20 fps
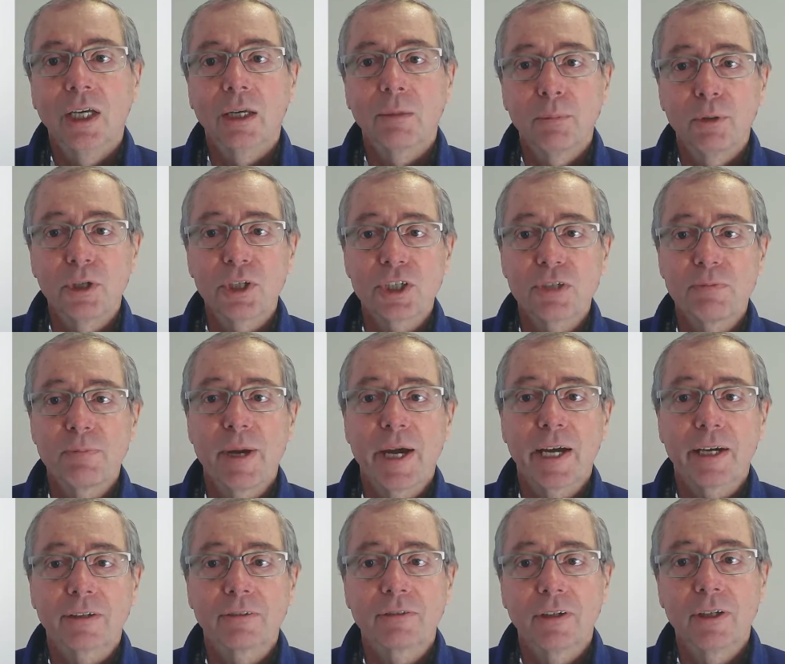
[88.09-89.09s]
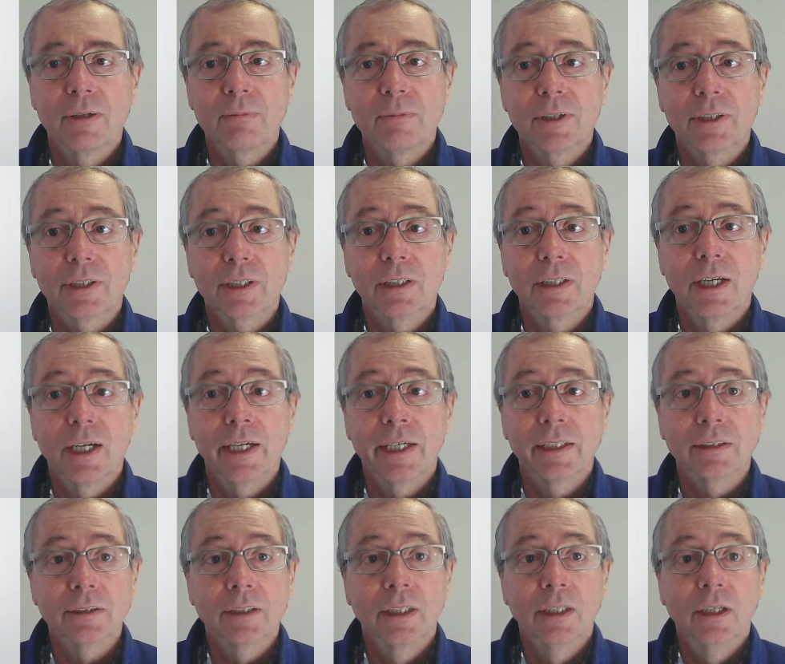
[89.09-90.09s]
pushback from the
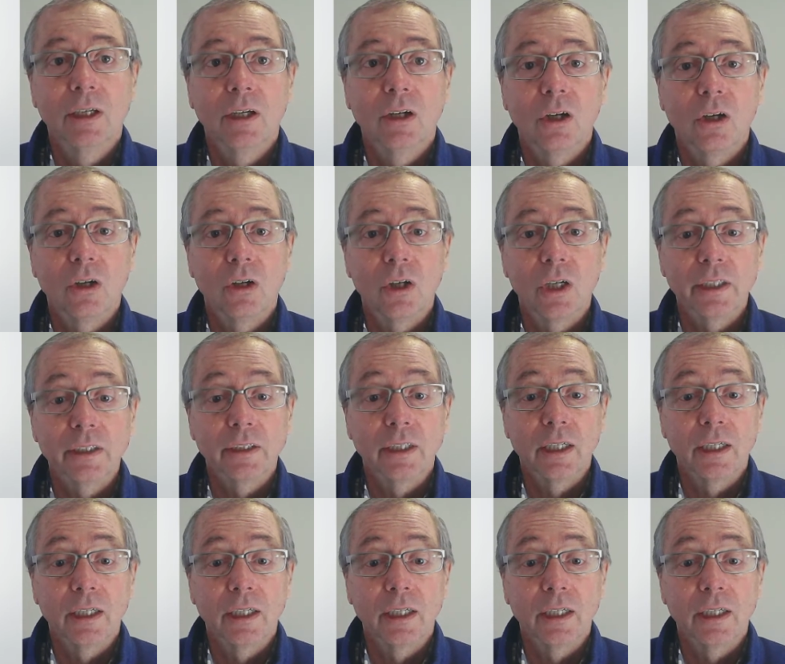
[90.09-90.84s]
client and